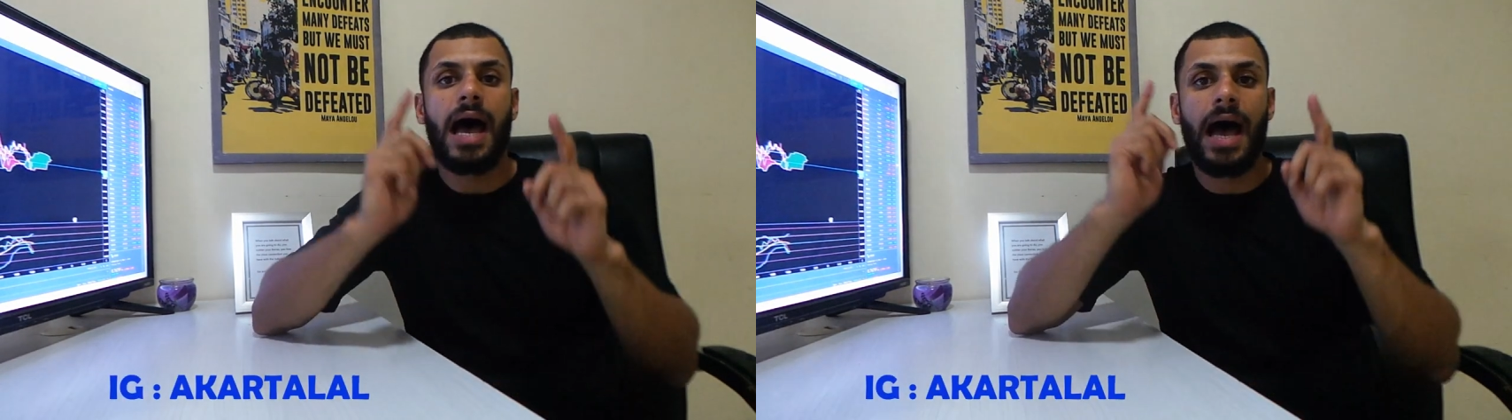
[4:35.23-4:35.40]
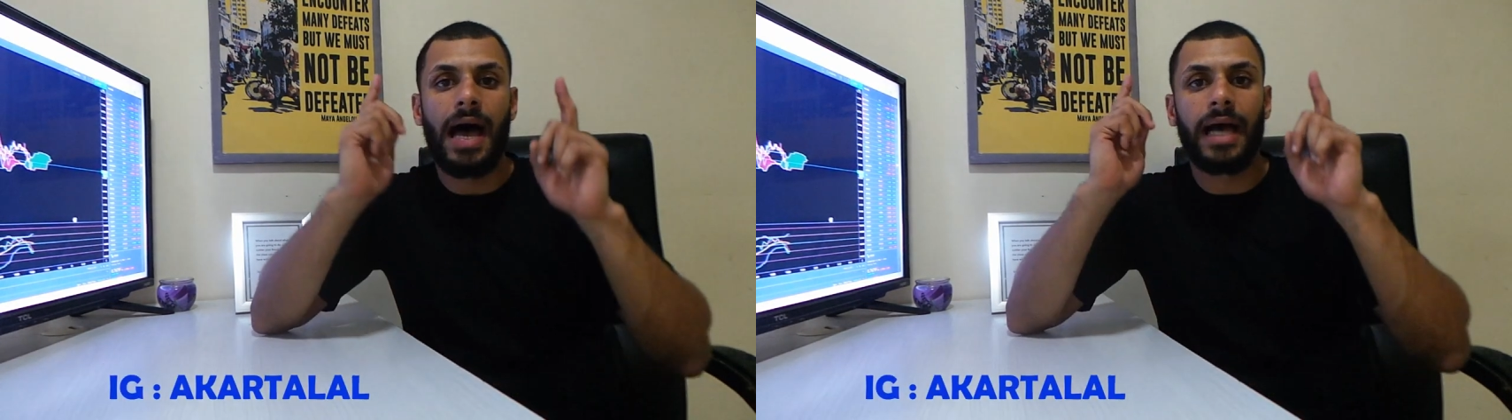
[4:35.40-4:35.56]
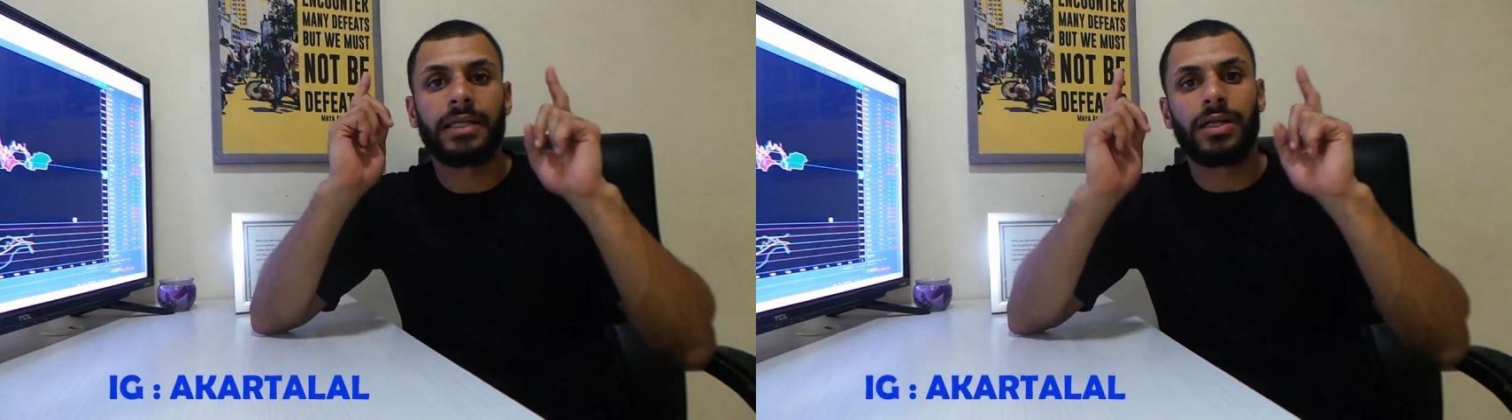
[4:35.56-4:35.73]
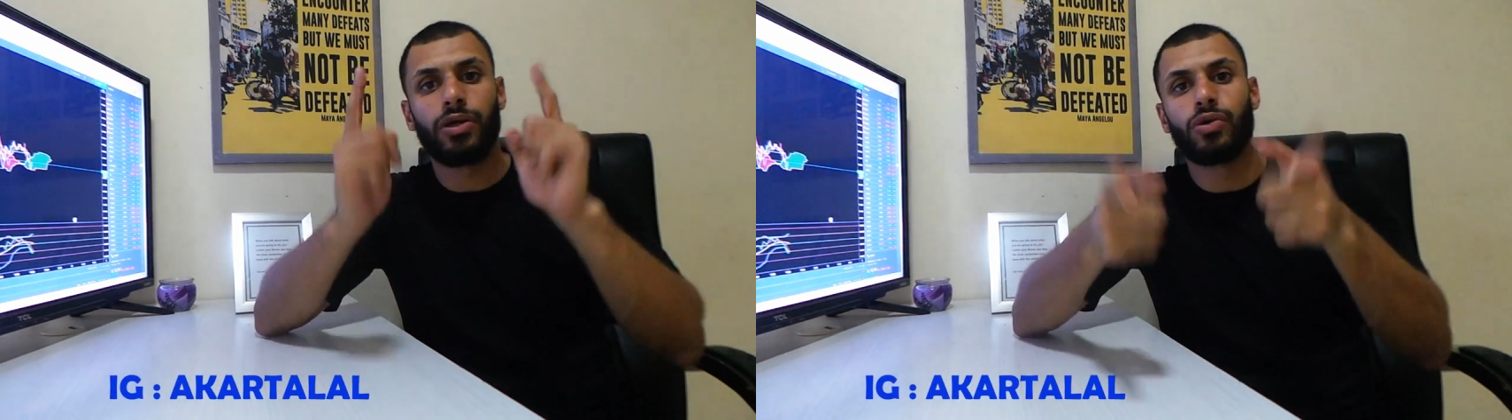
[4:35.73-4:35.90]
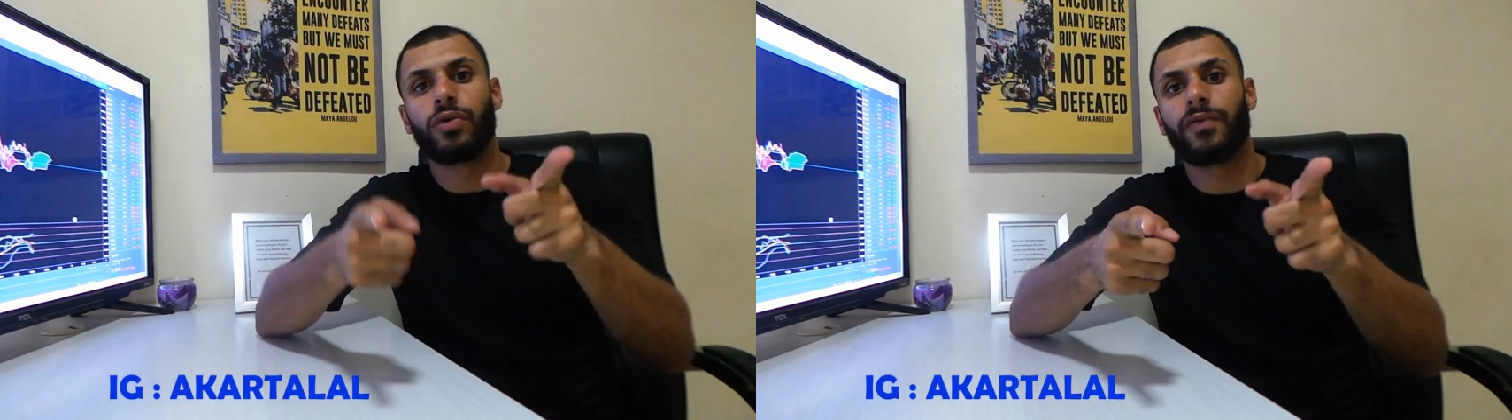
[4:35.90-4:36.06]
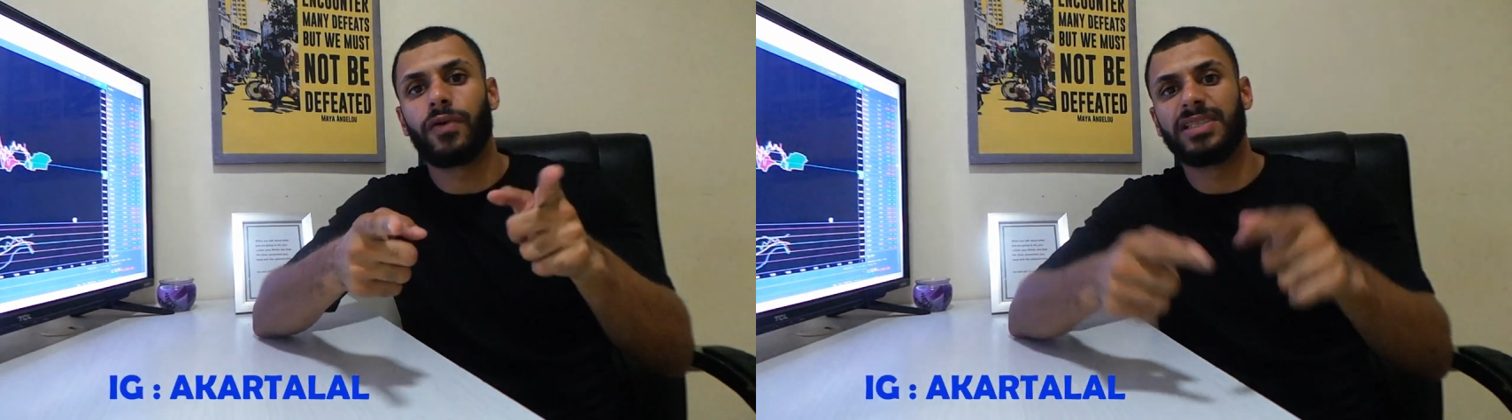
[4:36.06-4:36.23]
and
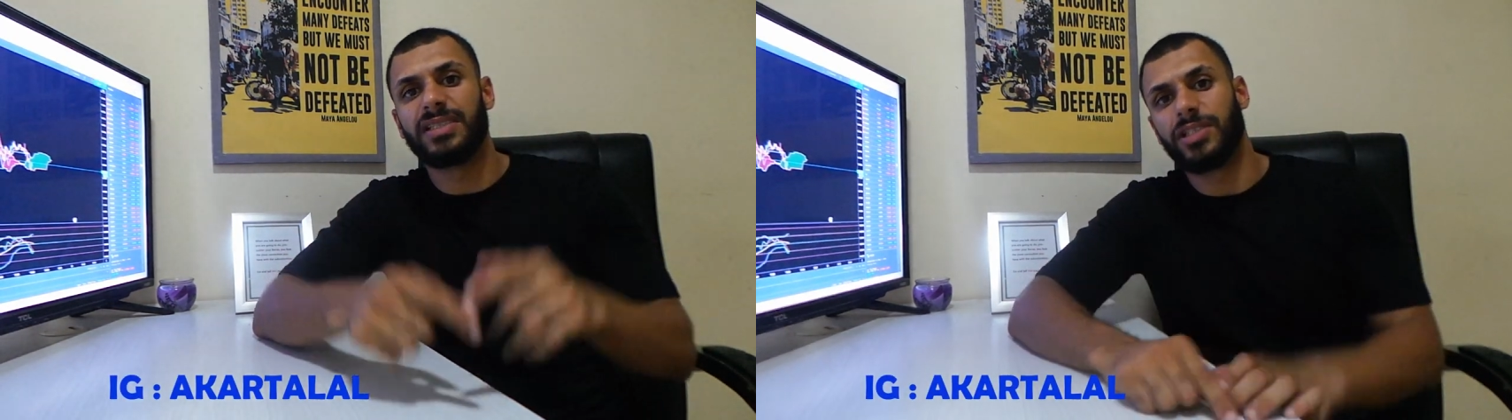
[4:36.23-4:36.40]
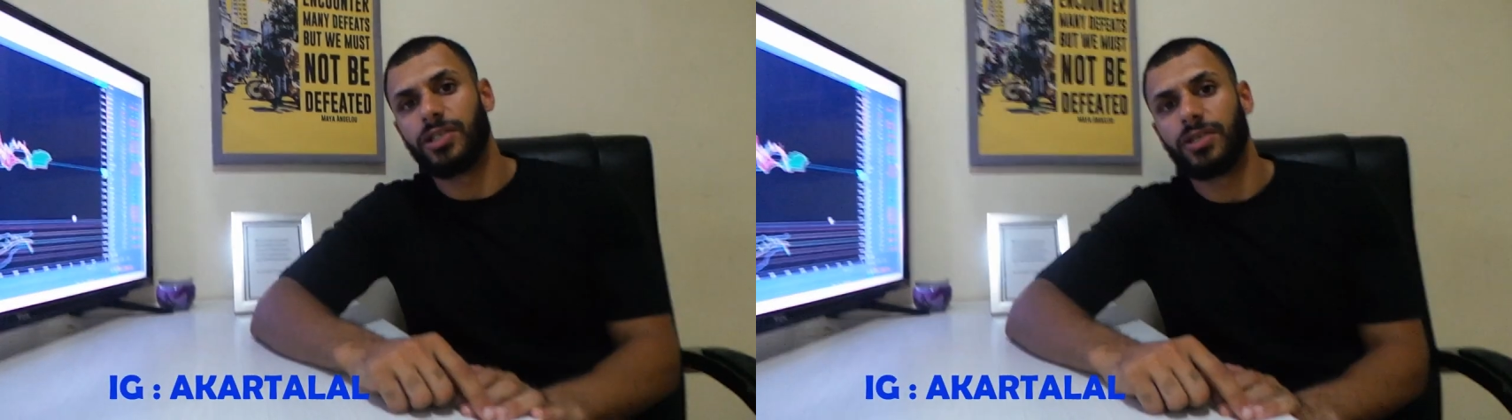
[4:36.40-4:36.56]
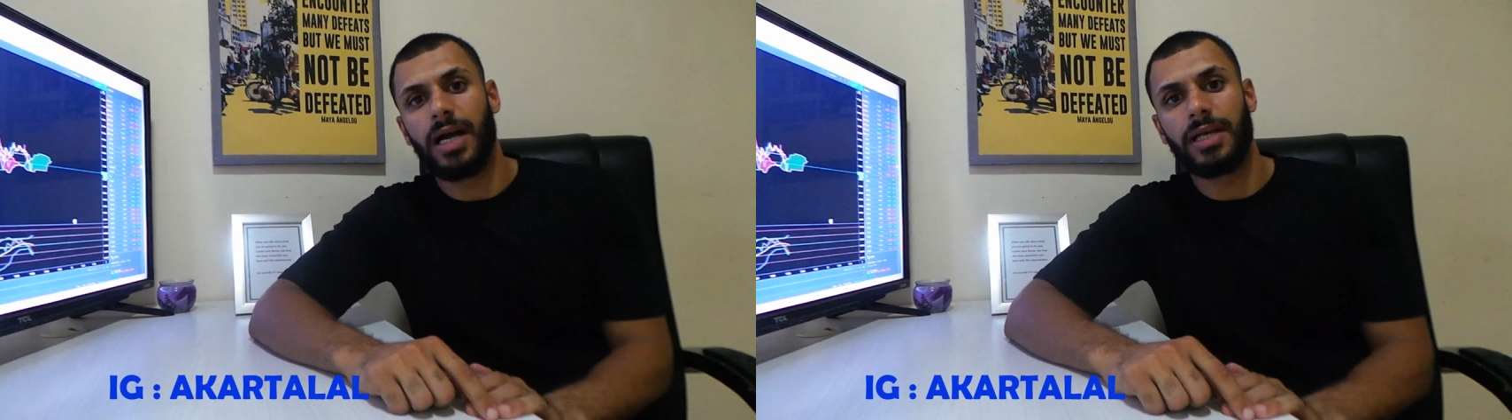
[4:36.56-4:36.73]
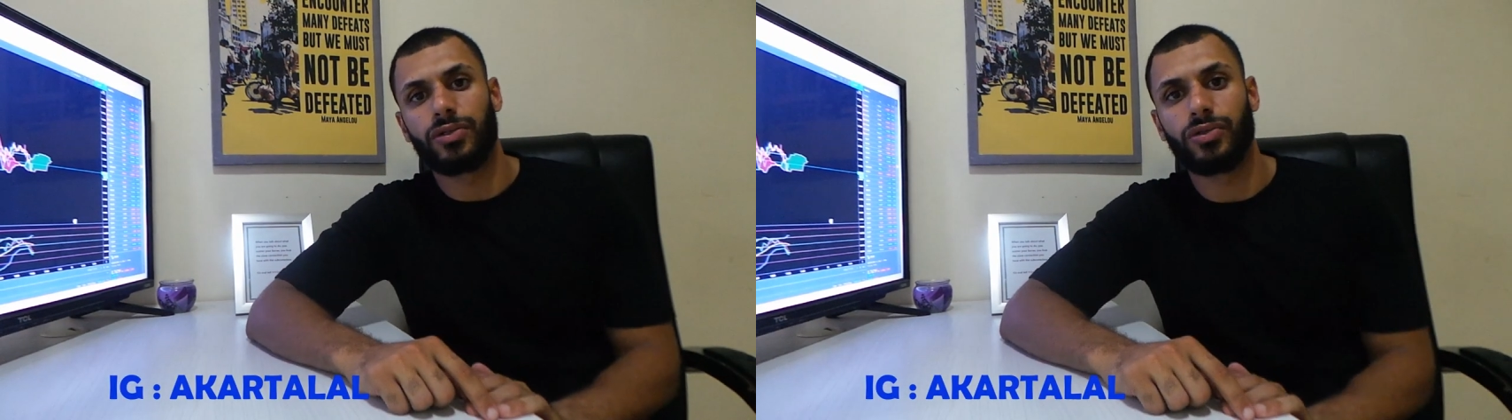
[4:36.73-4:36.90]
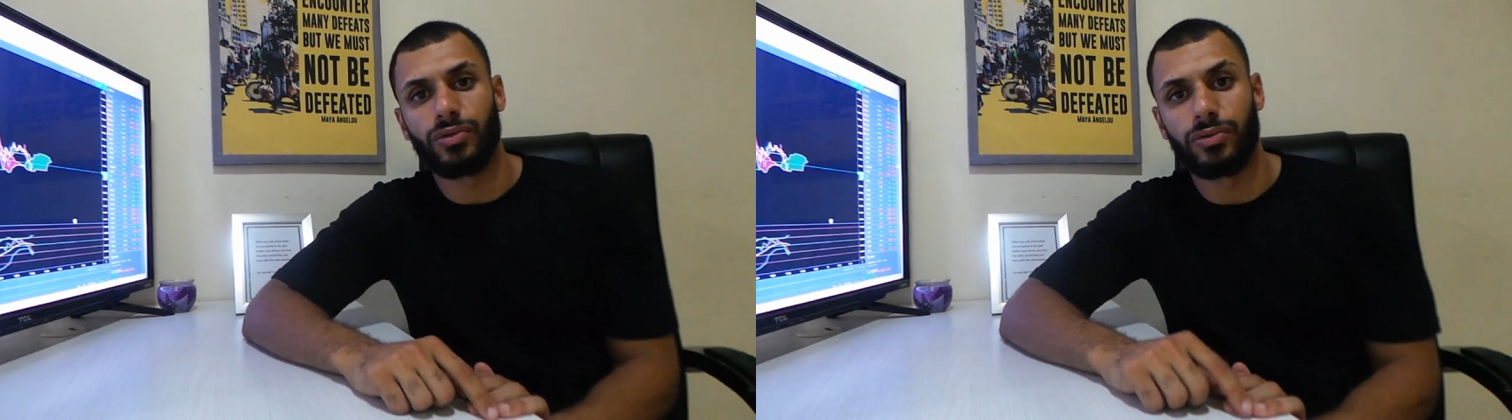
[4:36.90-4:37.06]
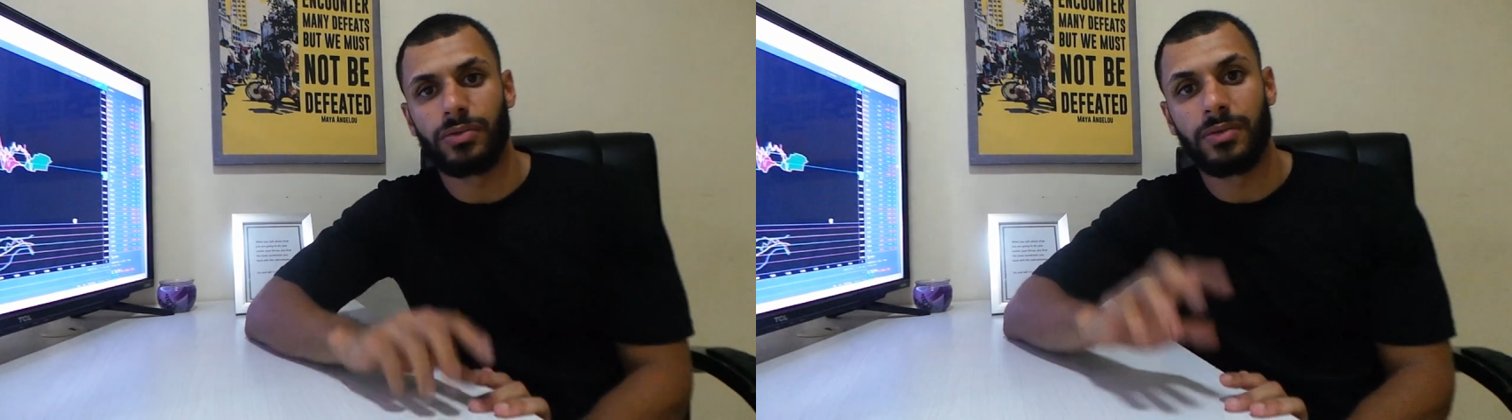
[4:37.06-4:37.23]
look forward to seeing you guys
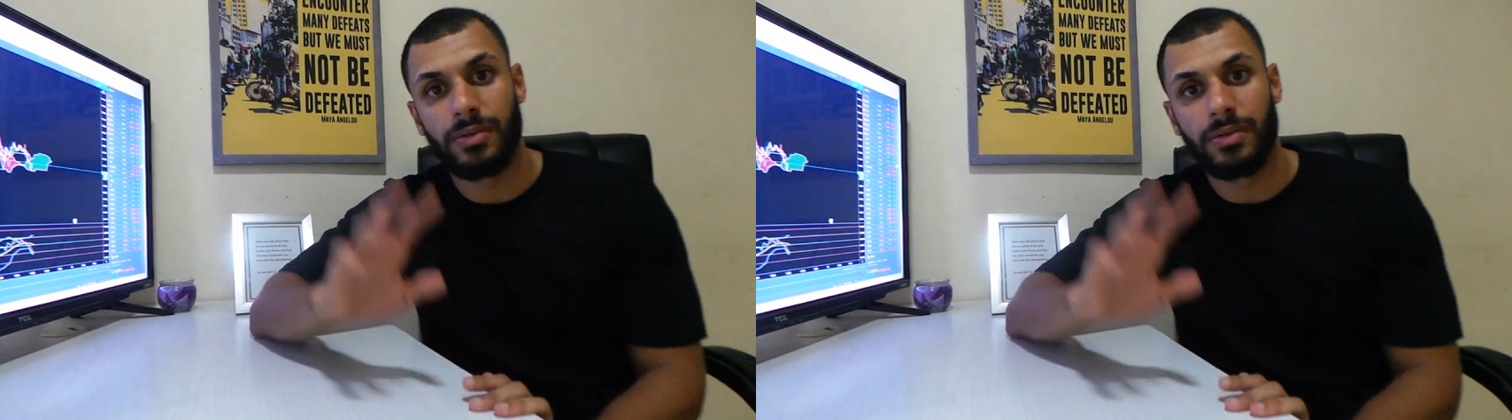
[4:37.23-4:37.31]
soon.